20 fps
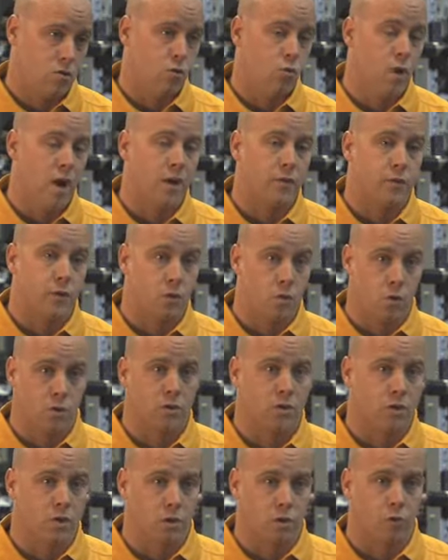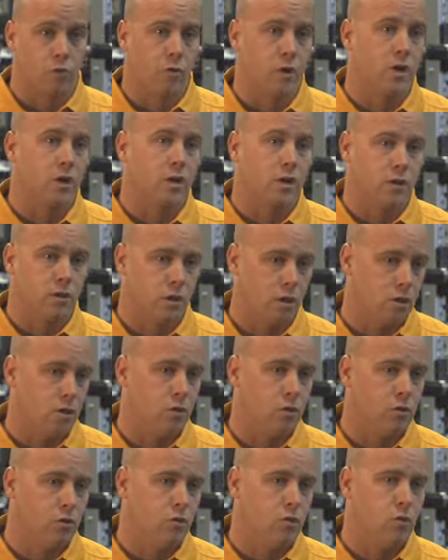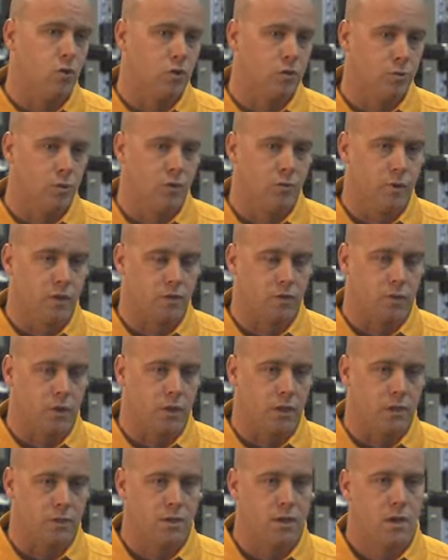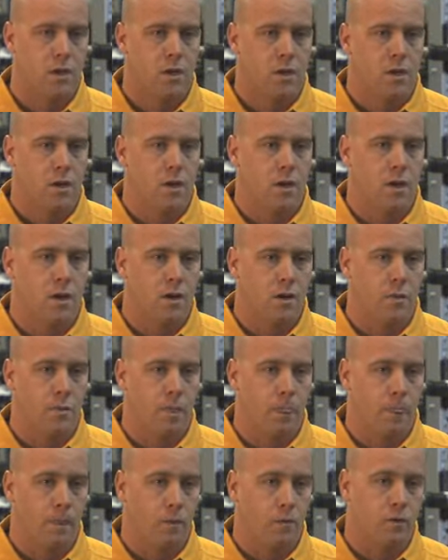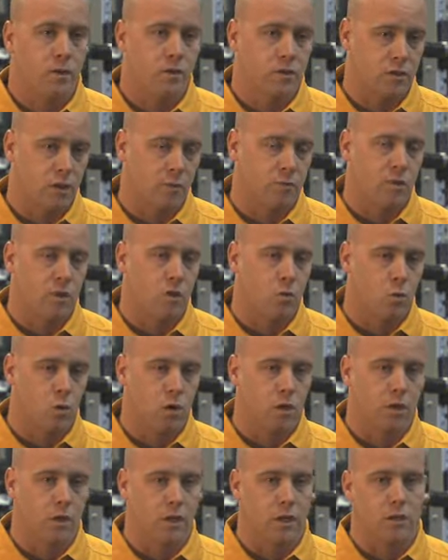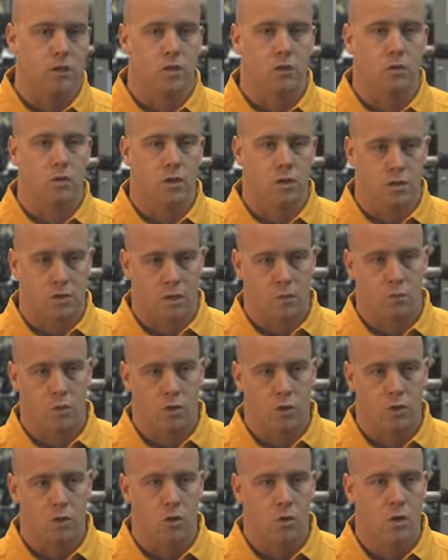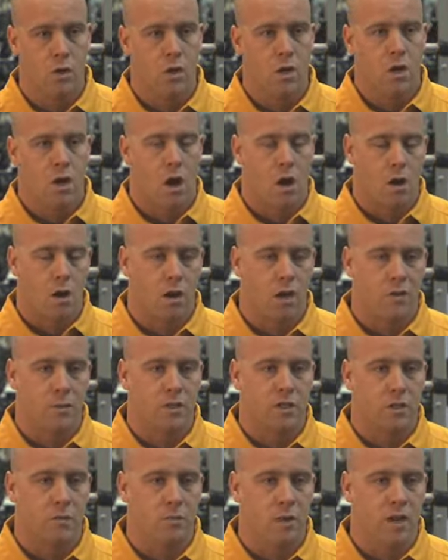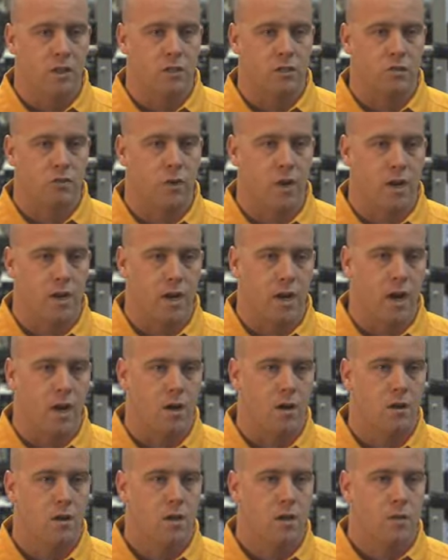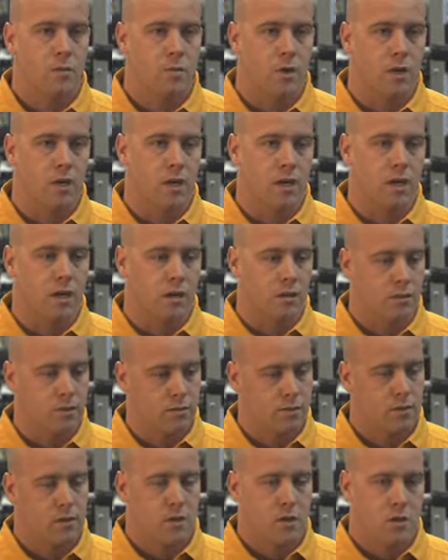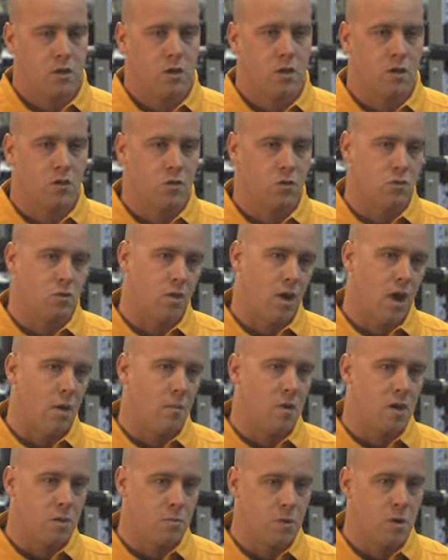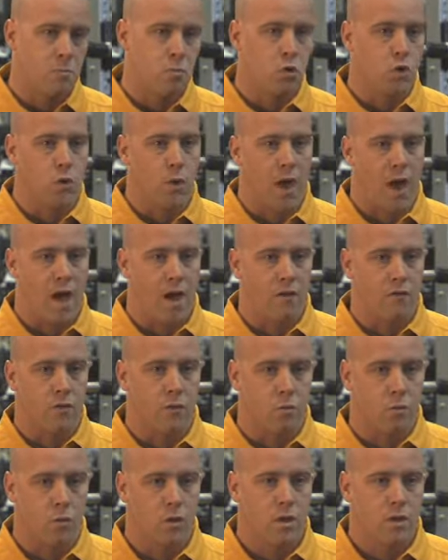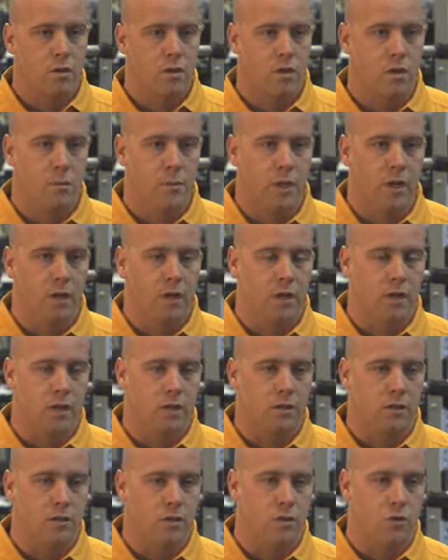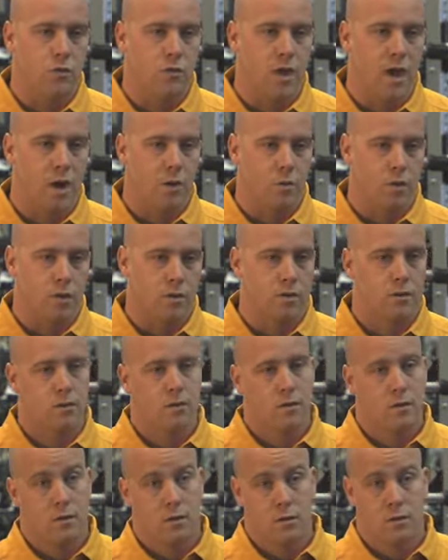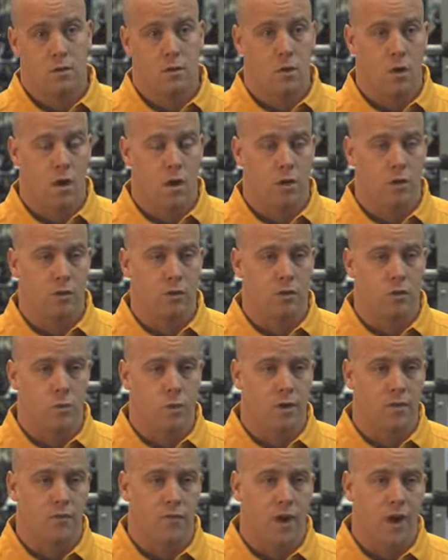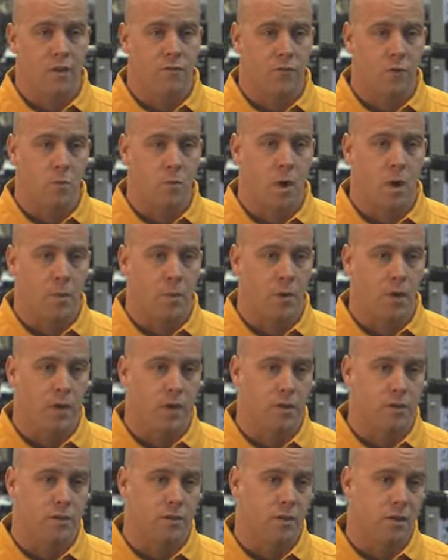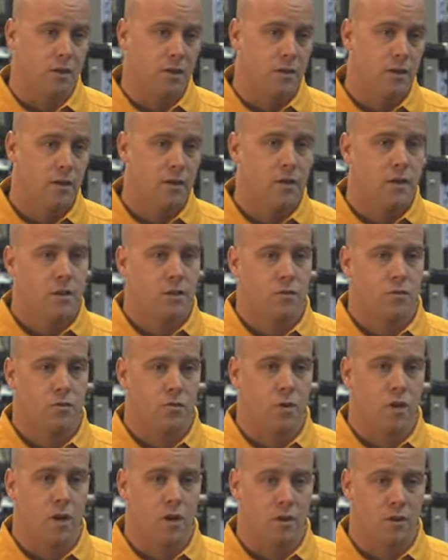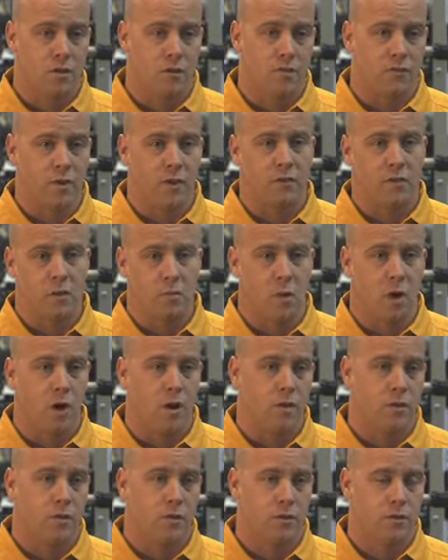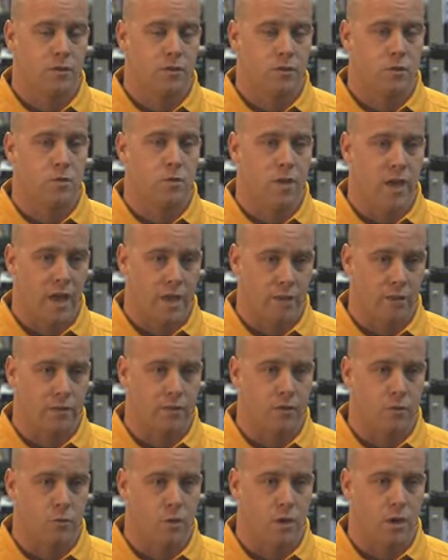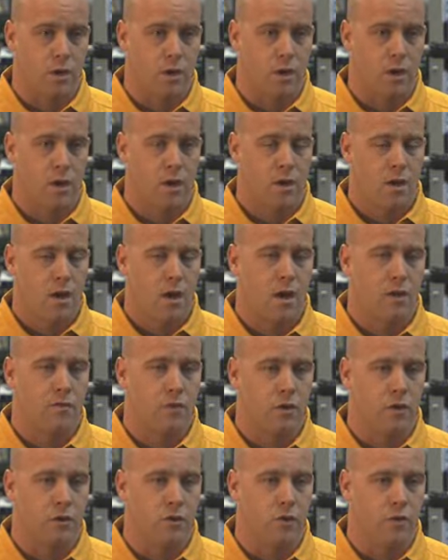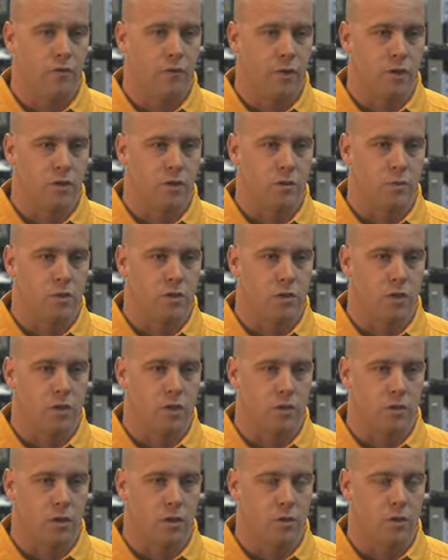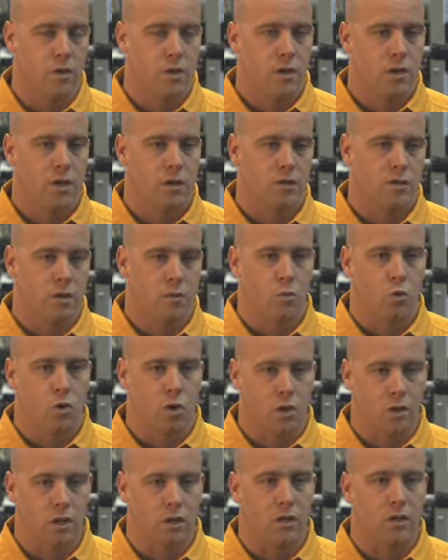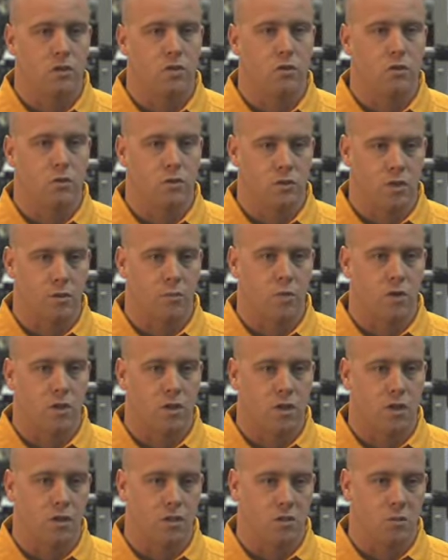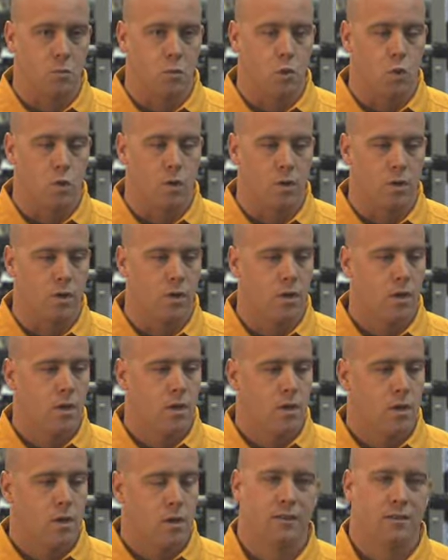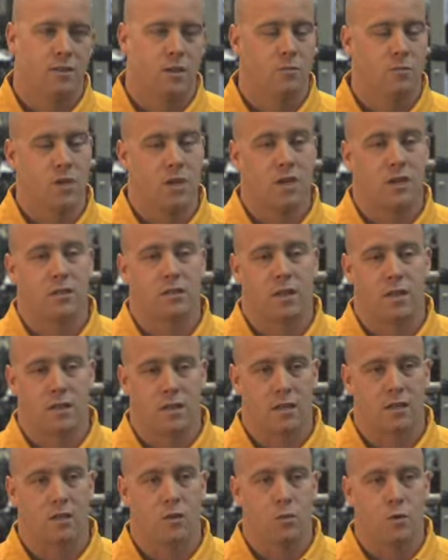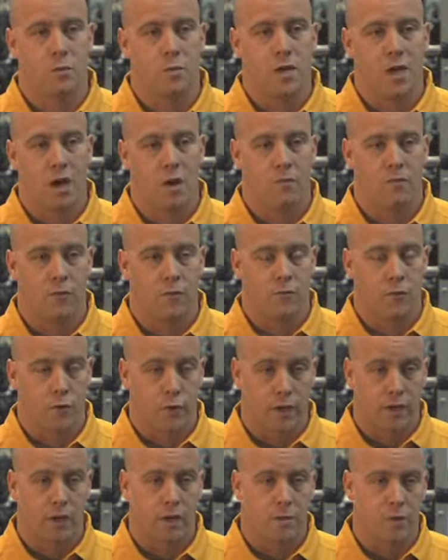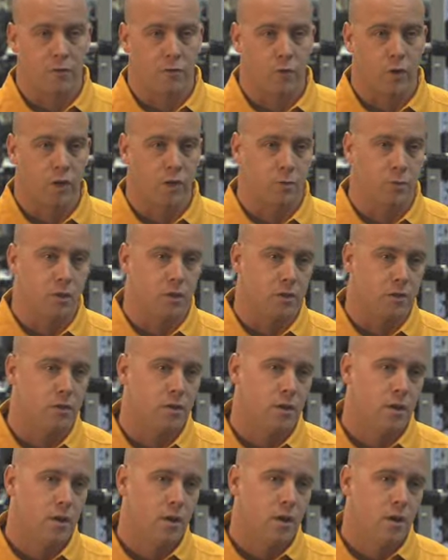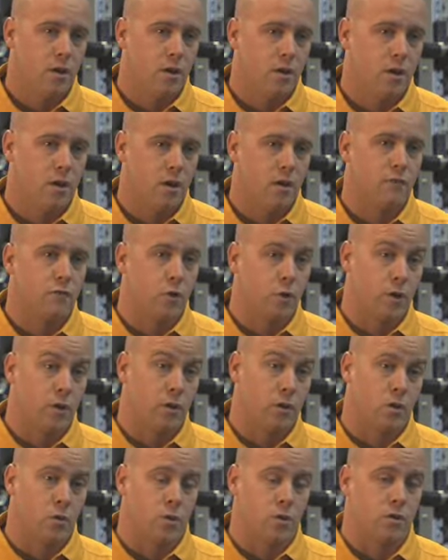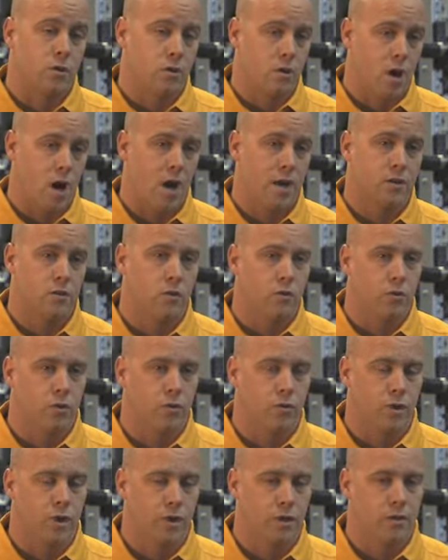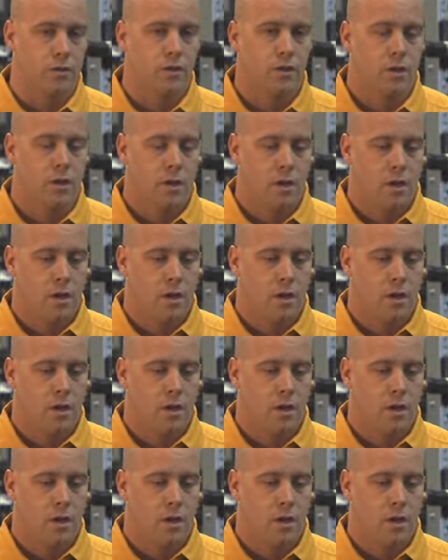throughout the course of their career continue to do those movement screens. And it's something that we're looking into, and it's something we do on a limited basis right now. But again, it's how many people you have and the ability to do that with, you know, 125 football players and then 350 other student athletes that we have here at the University of Missouri. So it's something we're looking into and something we think is important. Something else I think that would be helpful for incoming freshmen is if during the course of their high school careers